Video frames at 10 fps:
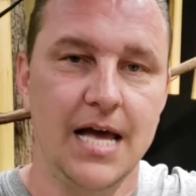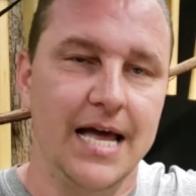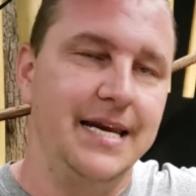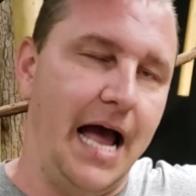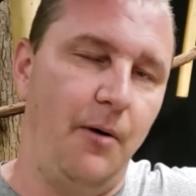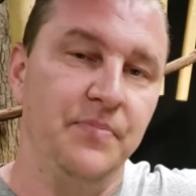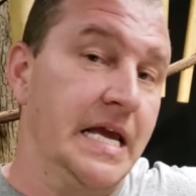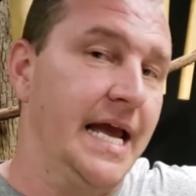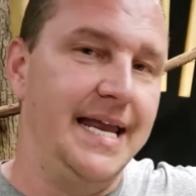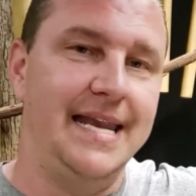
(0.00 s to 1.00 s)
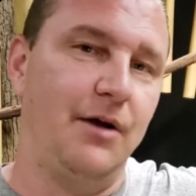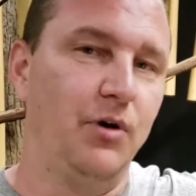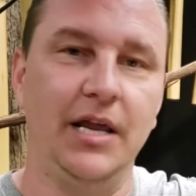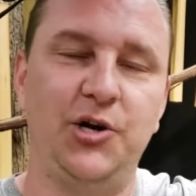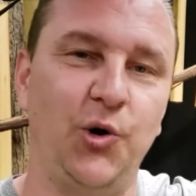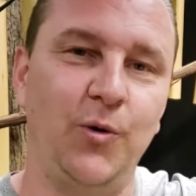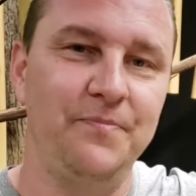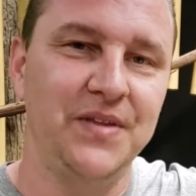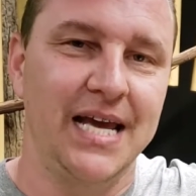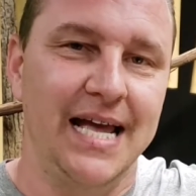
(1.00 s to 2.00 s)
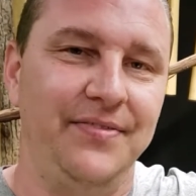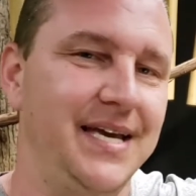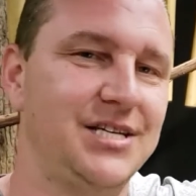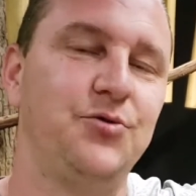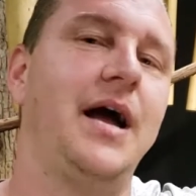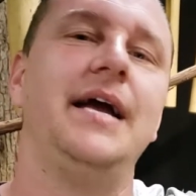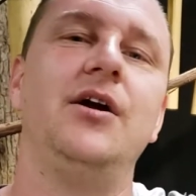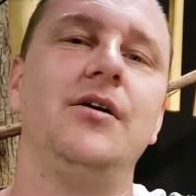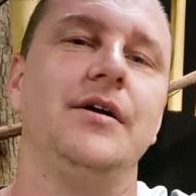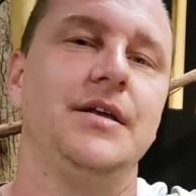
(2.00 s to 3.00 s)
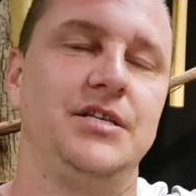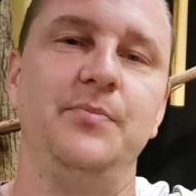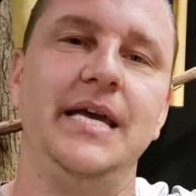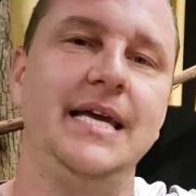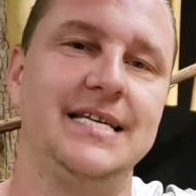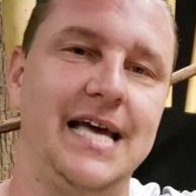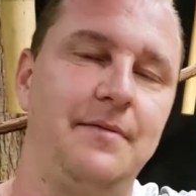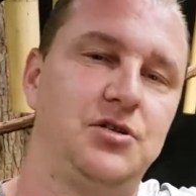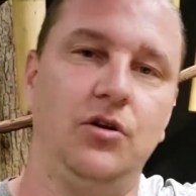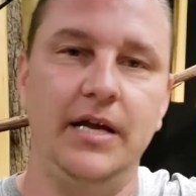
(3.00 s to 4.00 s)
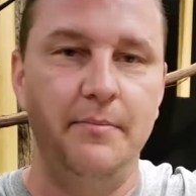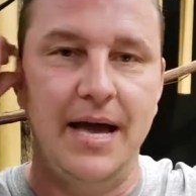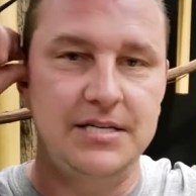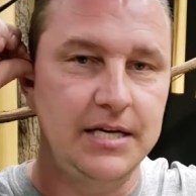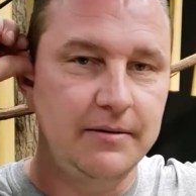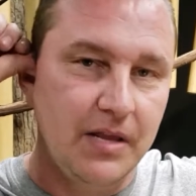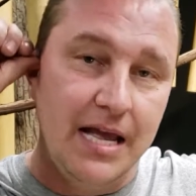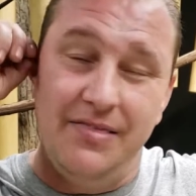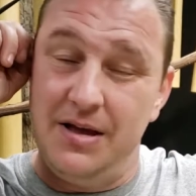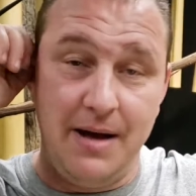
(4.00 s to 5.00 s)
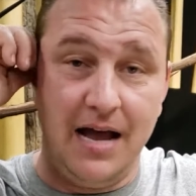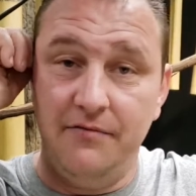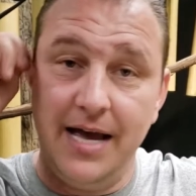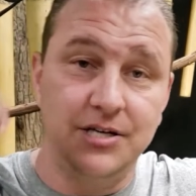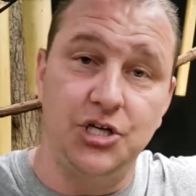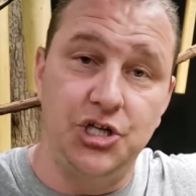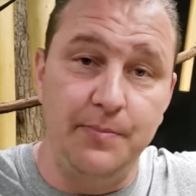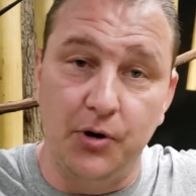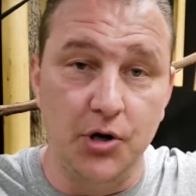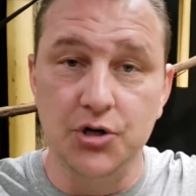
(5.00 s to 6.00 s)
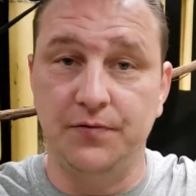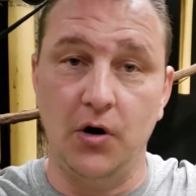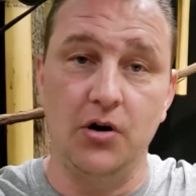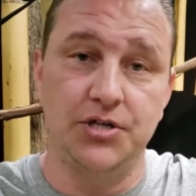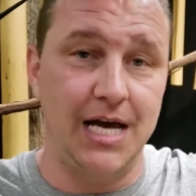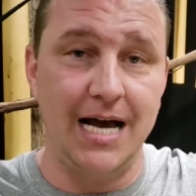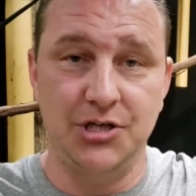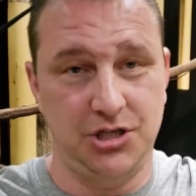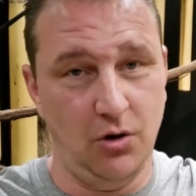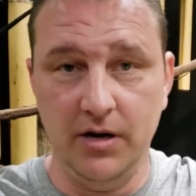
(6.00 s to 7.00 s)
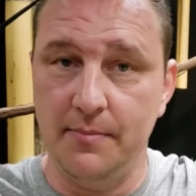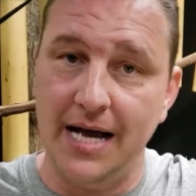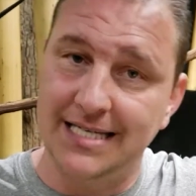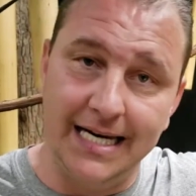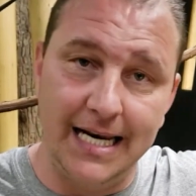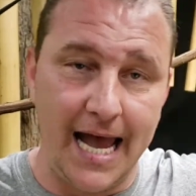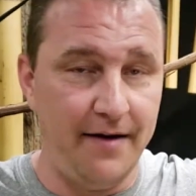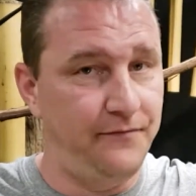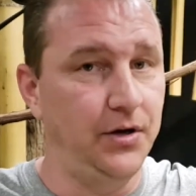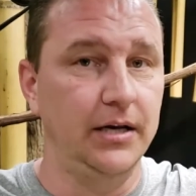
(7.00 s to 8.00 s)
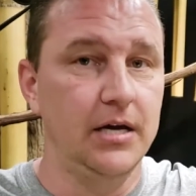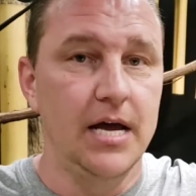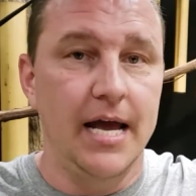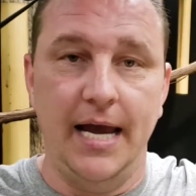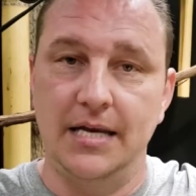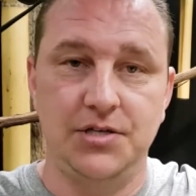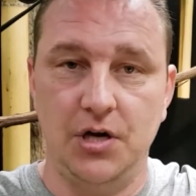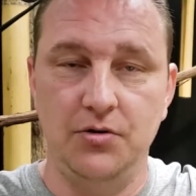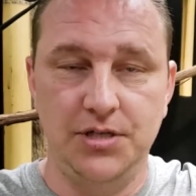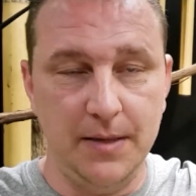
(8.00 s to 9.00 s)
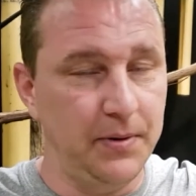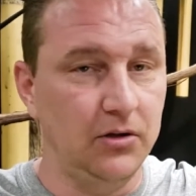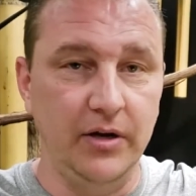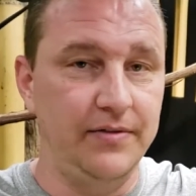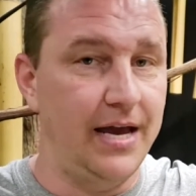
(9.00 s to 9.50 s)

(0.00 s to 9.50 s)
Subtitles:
Now, isn't that really cool? This right here, to me, is absolutely amazing. The amount of eggs that she produced for her size, she's only about 10.5 foot. And so typically they